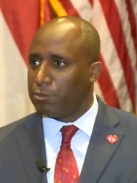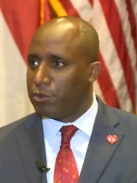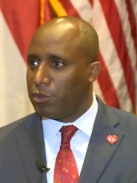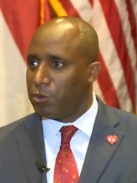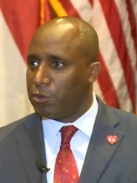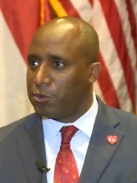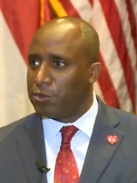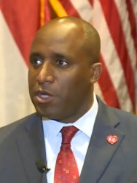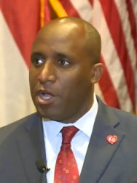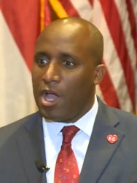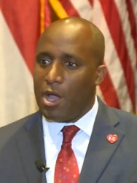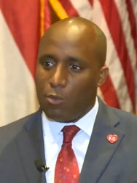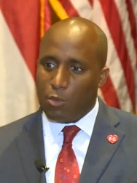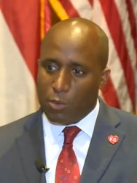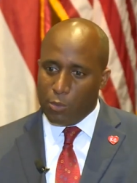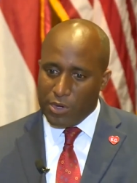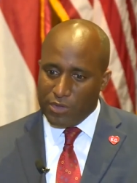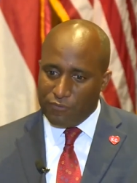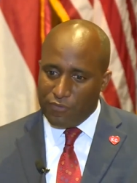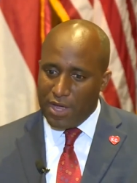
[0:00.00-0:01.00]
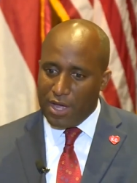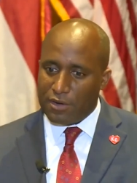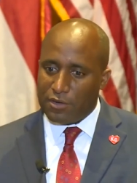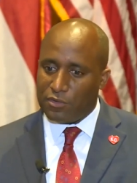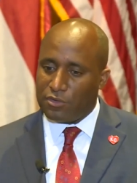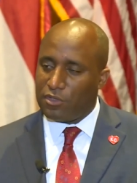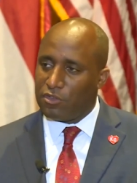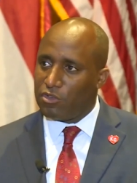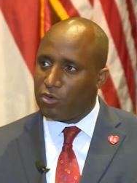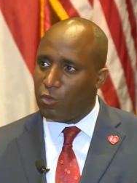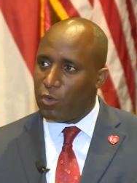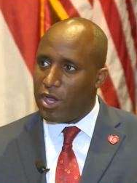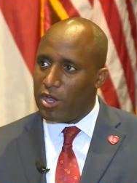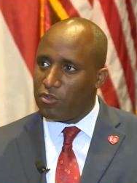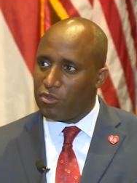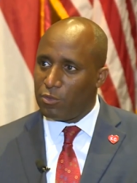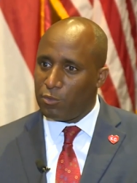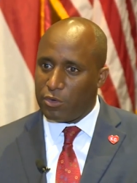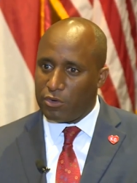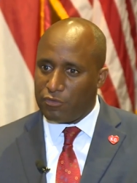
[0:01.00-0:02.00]
loophole, where we found a
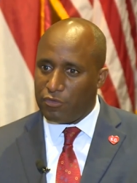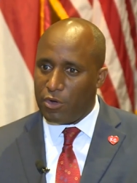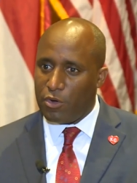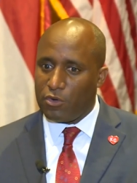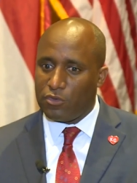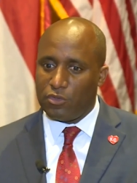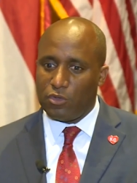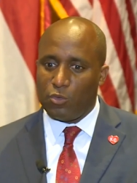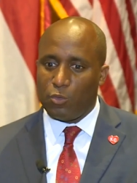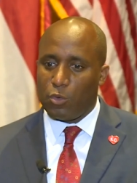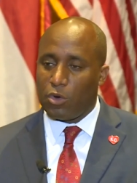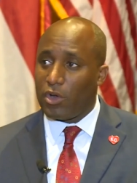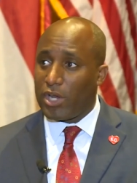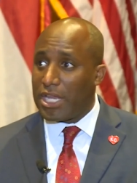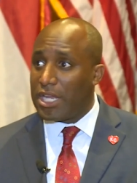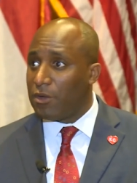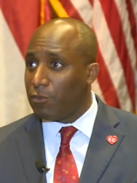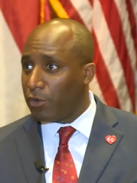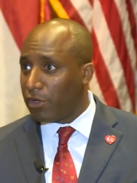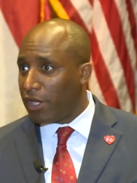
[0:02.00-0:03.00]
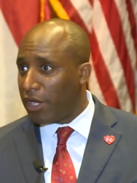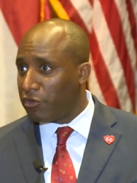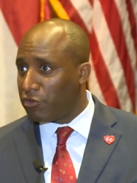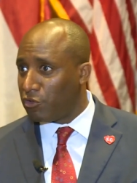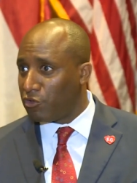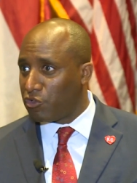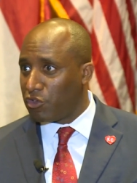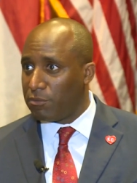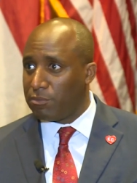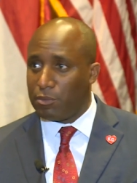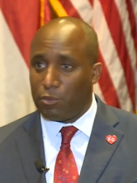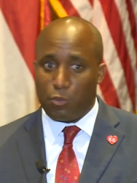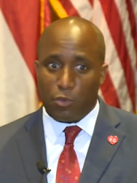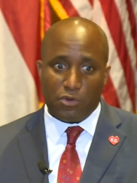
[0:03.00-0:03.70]
situation where folks who were in relationships,